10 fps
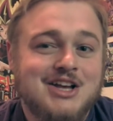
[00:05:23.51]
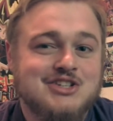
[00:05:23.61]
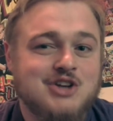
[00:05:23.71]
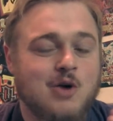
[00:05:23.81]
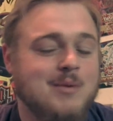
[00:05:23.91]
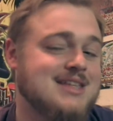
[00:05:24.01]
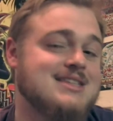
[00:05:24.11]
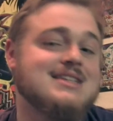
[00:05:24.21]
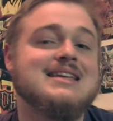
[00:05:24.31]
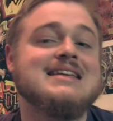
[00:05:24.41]
So, but
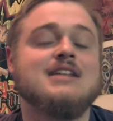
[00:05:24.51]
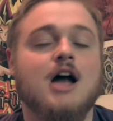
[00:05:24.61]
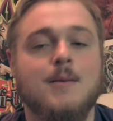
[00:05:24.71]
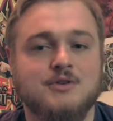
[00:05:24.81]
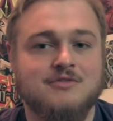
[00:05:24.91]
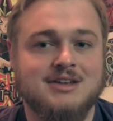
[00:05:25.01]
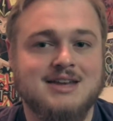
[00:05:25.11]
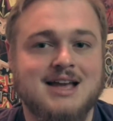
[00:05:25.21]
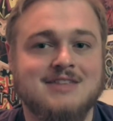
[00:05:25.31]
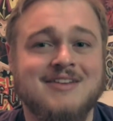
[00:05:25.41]
this is an option for the
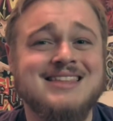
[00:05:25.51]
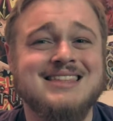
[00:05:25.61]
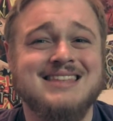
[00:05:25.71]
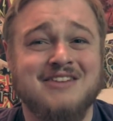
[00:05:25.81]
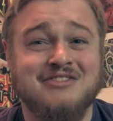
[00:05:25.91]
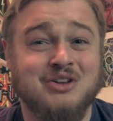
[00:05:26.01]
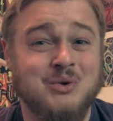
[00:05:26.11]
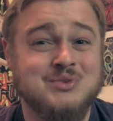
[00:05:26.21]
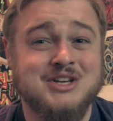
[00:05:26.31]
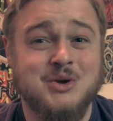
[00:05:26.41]
deck. The fact that the deck
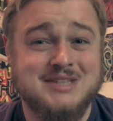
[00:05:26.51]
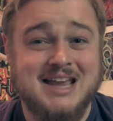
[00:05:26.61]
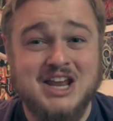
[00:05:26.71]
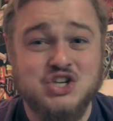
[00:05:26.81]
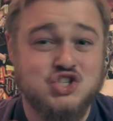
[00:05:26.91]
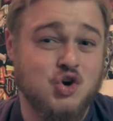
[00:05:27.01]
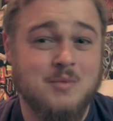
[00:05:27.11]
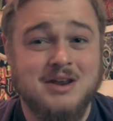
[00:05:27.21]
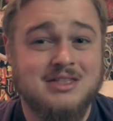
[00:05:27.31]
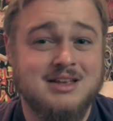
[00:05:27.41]
floats and goes into so
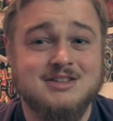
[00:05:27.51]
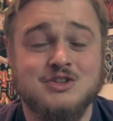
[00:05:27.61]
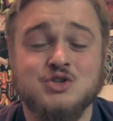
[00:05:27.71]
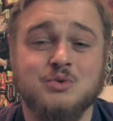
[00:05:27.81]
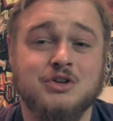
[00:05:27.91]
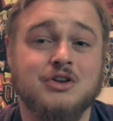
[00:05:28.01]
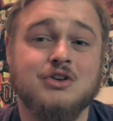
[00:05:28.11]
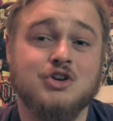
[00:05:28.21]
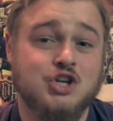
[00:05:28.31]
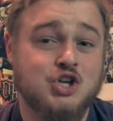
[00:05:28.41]
many things is also really
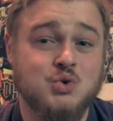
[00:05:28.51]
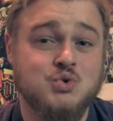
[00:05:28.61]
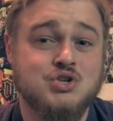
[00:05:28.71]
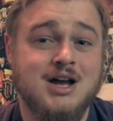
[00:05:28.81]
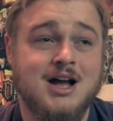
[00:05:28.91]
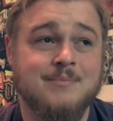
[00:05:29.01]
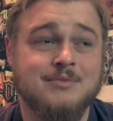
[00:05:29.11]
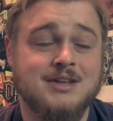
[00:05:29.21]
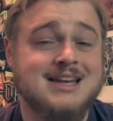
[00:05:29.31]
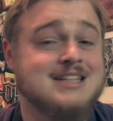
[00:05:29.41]
huge. It
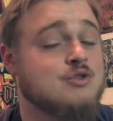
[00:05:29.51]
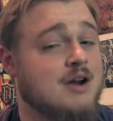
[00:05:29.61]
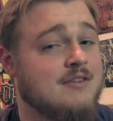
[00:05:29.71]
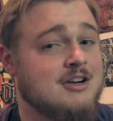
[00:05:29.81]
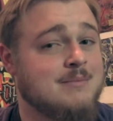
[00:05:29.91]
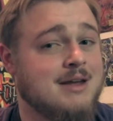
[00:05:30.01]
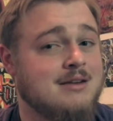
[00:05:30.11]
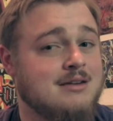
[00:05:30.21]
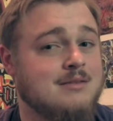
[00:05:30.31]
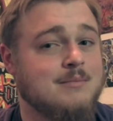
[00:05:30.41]
is graveyard
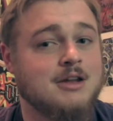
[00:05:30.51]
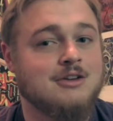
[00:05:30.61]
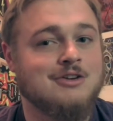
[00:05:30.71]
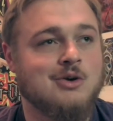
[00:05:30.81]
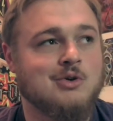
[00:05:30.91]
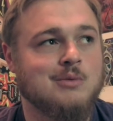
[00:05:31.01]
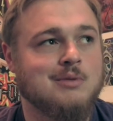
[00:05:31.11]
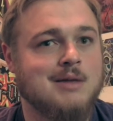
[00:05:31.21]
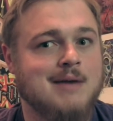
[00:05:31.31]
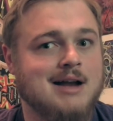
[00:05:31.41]
dependent, but you can
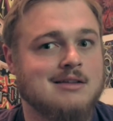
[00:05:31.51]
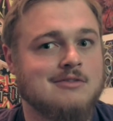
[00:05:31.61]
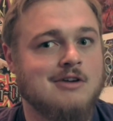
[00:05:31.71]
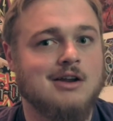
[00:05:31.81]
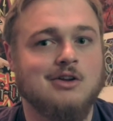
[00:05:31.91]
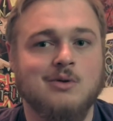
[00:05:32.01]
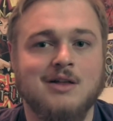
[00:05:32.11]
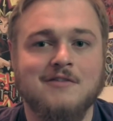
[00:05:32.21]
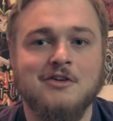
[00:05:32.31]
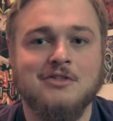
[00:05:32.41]
play it back to the front. You can do a
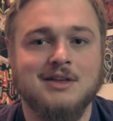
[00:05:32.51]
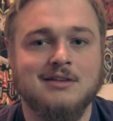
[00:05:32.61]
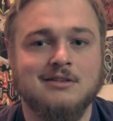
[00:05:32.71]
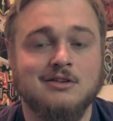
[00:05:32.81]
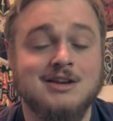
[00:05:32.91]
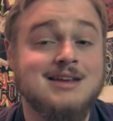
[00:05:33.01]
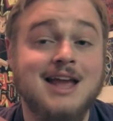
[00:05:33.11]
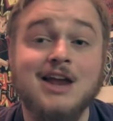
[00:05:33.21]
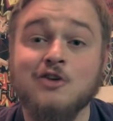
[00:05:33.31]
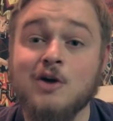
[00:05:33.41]
lot of other things, and Tin
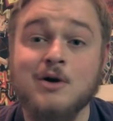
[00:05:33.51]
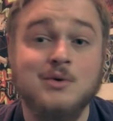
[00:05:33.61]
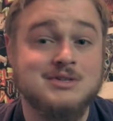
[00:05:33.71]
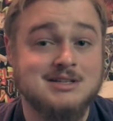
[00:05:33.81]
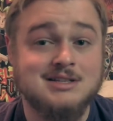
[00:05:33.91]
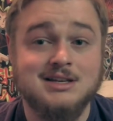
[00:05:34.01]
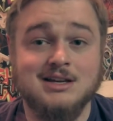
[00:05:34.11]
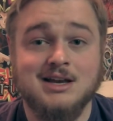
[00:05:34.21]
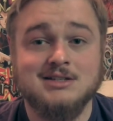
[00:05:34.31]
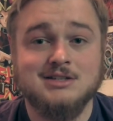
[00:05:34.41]
Can Turbo is still a thing, guys.